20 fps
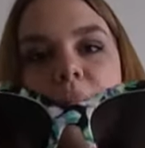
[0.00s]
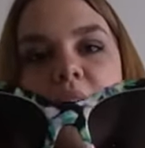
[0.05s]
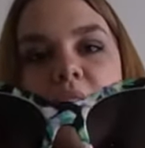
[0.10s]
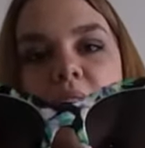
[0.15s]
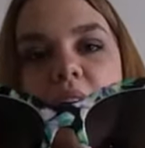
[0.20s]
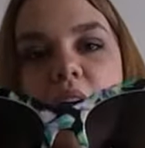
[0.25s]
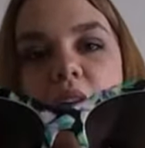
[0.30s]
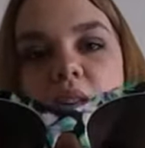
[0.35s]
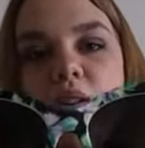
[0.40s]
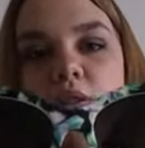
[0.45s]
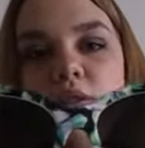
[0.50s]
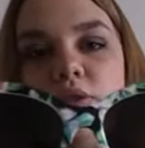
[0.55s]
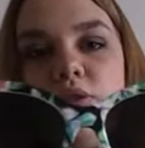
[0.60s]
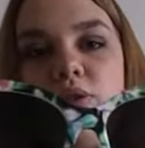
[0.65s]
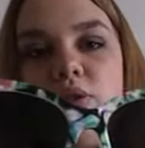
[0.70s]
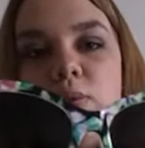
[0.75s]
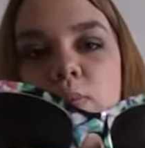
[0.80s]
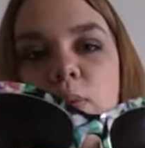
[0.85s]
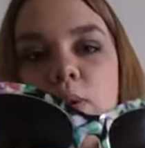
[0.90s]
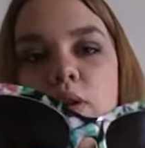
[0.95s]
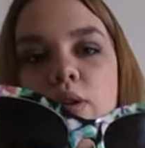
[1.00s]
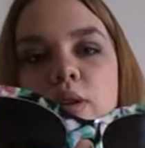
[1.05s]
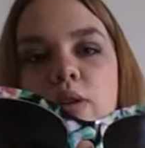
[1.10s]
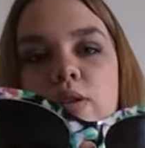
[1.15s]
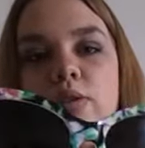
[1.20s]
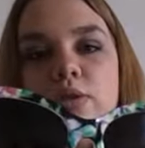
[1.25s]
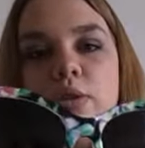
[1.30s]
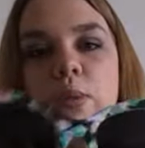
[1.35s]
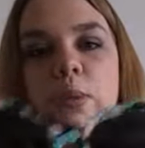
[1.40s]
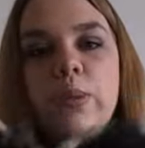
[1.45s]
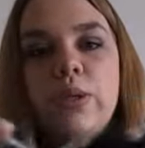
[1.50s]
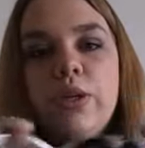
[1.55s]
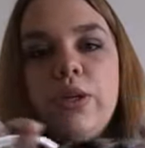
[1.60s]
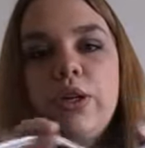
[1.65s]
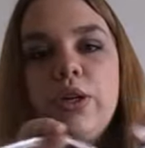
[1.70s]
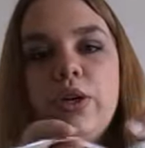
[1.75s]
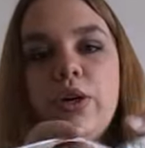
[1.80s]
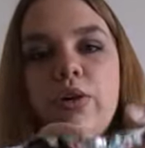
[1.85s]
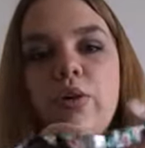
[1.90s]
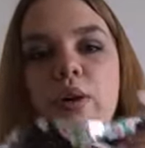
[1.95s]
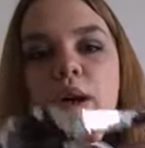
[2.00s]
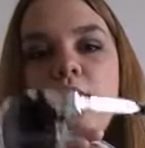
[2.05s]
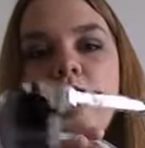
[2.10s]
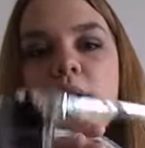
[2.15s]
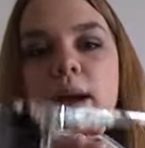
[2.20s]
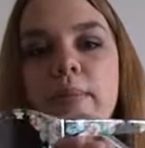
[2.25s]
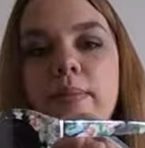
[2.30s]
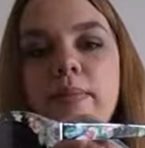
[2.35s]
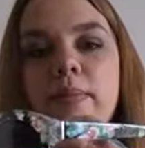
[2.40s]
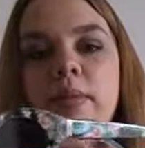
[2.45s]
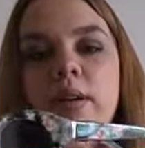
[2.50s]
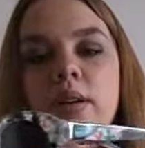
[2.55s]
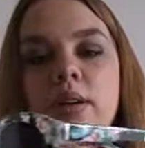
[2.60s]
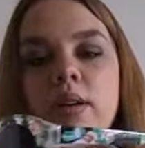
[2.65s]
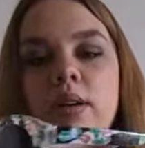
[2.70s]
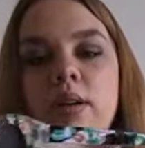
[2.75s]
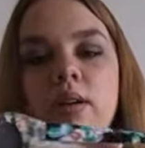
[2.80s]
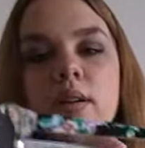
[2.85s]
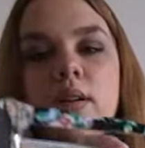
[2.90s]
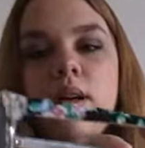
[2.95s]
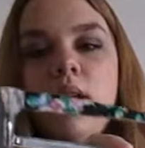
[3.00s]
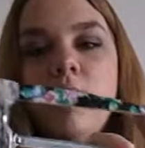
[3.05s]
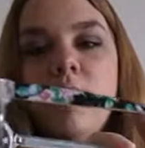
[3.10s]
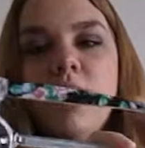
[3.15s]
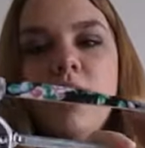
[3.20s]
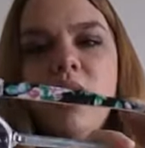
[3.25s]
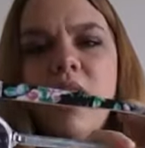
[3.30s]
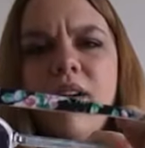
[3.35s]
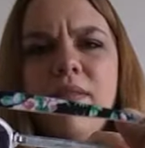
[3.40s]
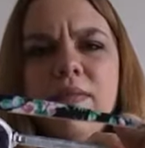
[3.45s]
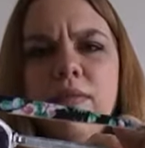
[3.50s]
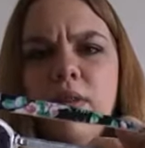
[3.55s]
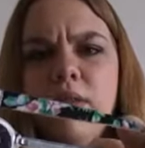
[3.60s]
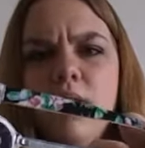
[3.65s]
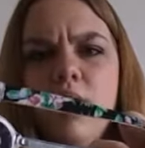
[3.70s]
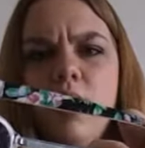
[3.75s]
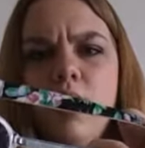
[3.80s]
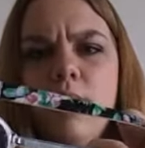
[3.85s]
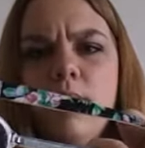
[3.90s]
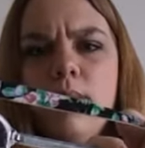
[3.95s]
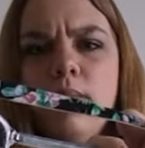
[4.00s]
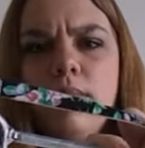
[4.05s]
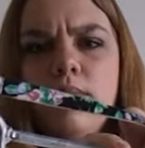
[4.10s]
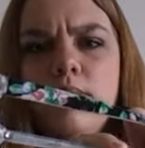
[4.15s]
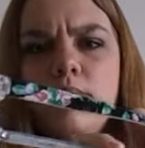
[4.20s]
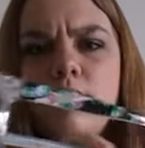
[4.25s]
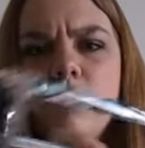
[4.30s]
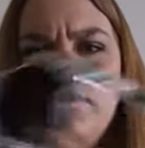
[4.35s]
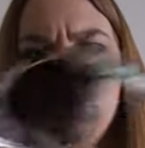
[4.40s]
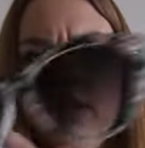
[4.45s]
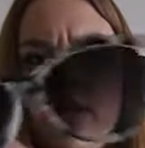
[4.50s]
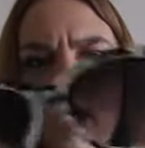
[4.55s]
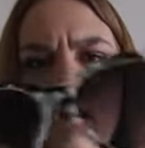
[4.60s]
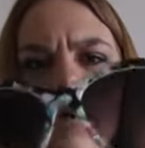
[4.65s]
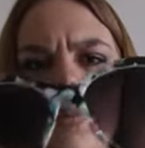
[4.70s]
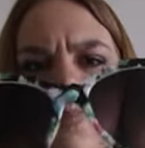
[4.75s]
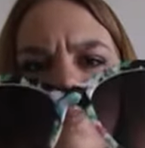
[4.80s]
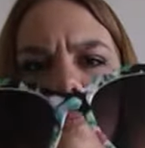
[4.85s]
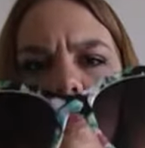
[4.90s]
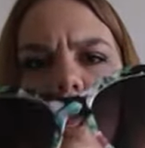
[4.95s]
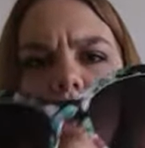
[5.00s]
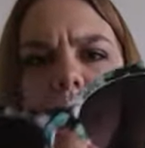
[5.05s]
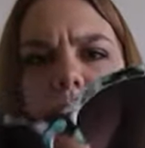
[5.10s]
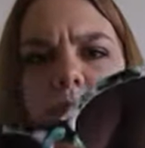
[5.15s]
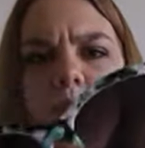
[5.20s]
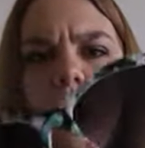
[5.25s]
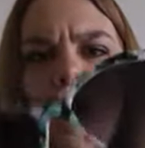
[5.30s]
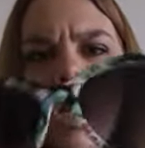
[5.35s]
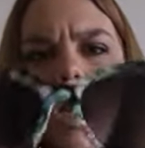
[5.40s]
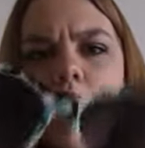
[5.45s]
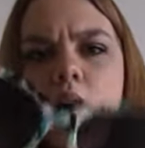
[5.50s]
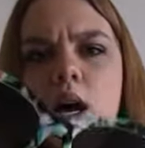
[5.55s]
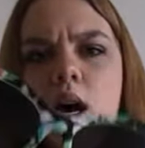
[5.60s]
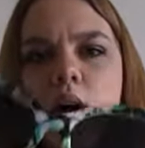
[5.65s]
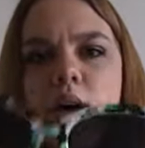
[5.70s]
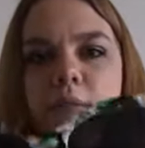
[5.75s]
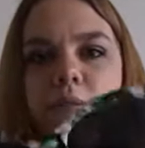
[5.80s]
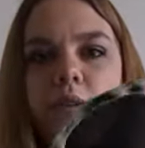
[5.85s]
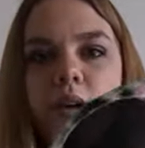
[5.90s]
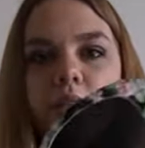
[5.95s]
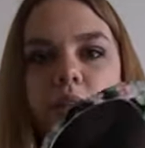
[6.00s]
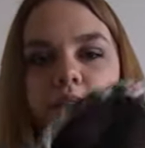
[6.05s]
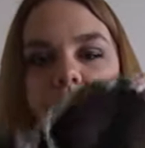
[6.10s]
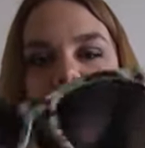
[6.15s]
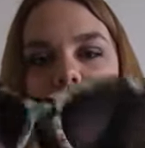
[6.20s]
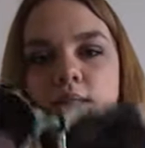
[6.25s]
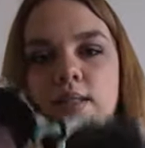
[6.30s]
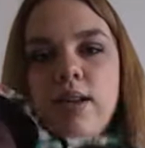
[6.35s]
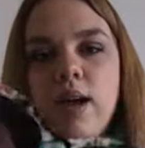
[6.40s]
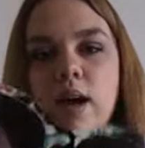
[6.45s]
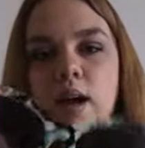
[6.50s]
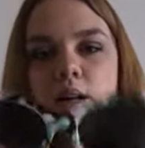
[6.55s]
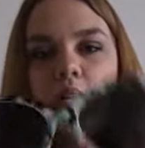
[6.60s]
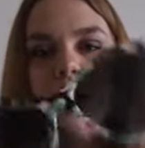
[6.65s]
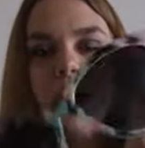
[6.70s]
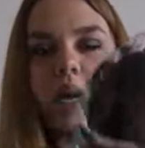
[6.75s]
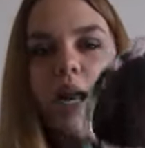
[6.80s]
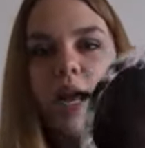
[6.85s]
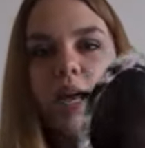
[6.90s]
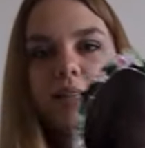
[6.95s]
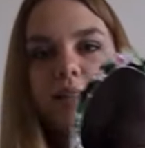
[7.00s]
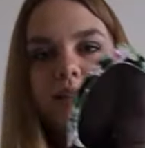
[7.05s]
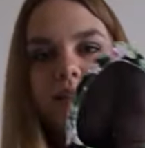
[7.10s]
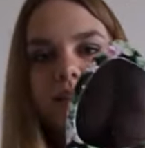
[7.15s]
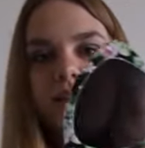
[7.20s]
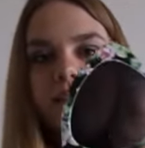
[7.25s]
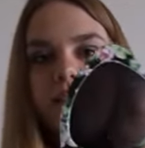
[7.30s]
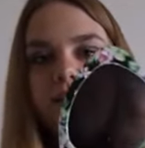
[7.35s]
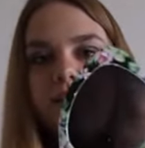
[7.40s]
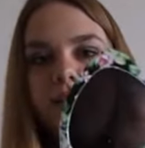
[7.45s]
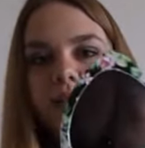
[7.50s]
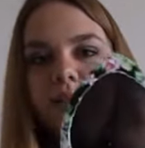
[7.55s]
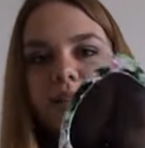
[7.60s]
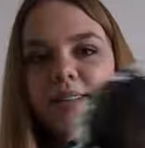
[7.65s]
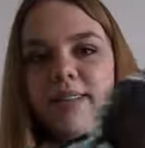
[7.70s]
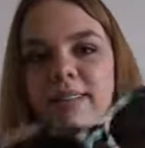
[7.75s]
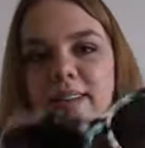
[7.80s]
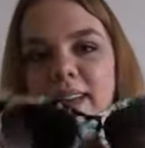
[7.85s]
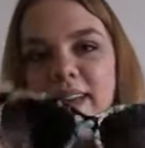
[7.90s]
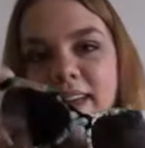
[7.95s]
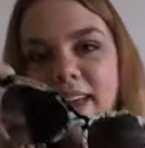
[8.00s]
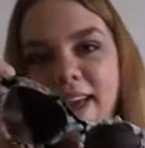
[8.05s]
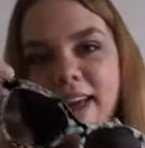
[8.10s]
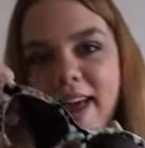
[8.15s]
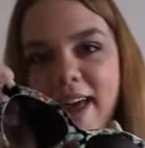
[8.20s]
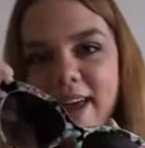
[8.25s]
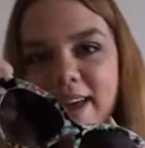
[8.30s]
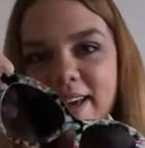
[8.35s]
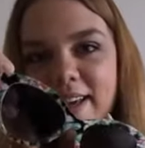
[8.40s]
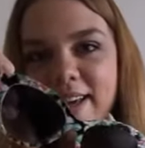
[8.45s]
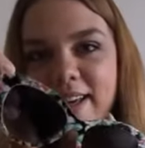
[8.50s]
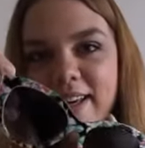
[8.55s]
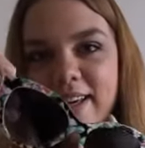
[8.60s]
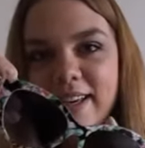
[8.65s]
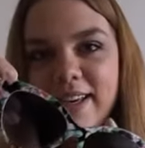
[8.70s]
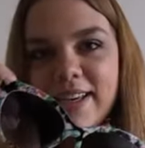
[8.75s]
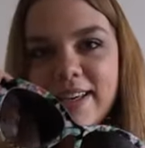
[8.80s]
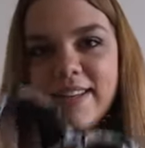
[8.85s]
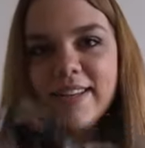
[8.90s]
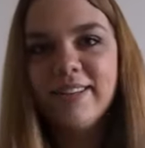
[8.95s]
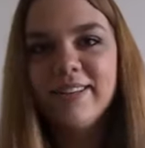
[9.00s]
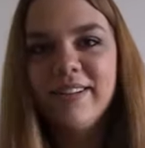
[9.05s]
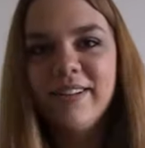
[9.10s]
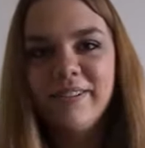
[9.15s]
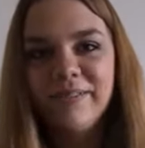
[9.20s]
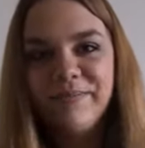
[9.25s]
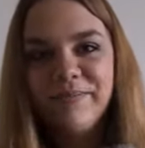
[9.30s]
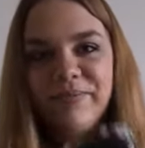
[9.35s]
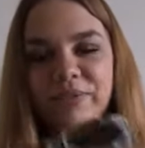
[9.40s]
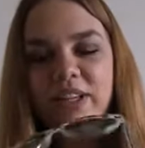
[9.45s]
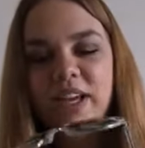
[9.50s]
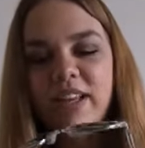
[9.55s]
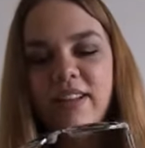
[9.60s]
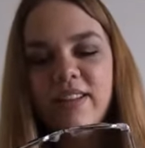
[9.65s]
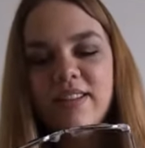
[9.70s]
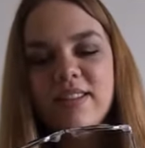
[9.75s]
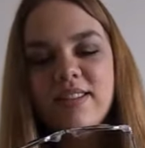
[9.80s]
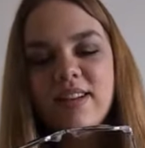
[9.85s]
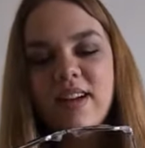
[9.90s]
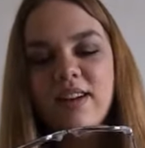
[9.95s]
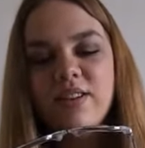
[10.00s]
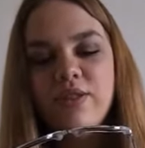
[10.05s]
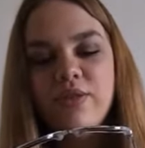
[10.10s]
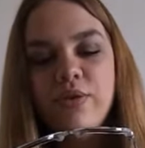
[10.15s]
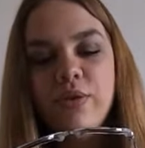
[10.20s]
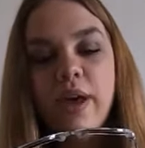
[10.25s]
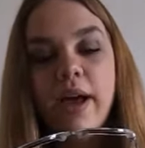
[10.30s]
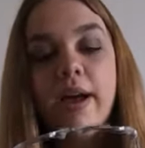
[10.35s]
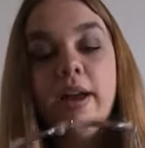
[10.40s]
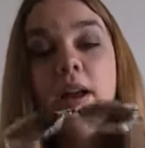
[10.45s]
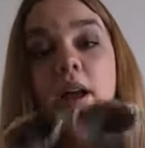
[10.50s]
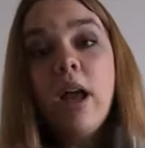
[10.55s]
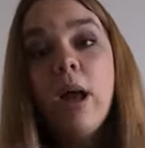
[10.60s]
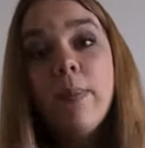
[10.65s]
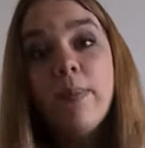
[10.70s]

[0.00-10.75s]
But yeah, they're super, super cute, and I'm in love with them. So, I'm in love with these sunglasses. Hey, no, okay, let's not do that.